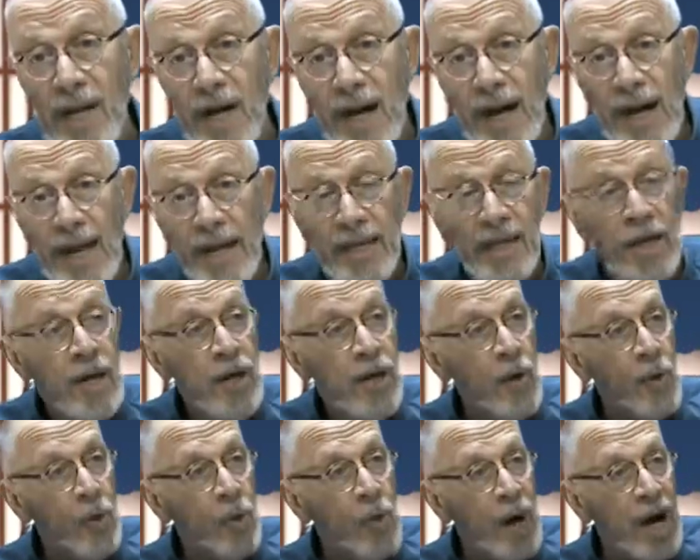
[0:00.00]
high,
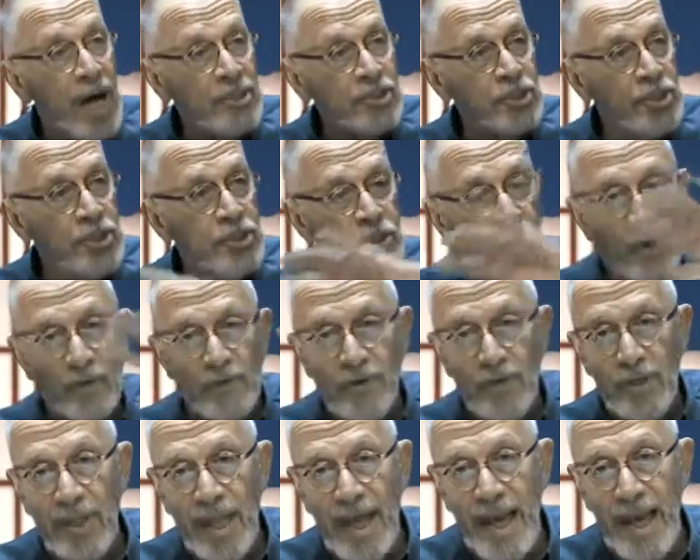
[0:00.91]
washes
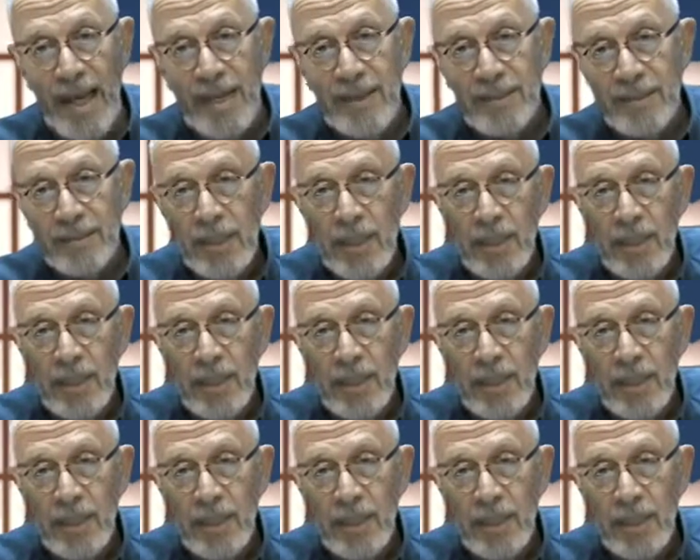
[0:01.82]
over land.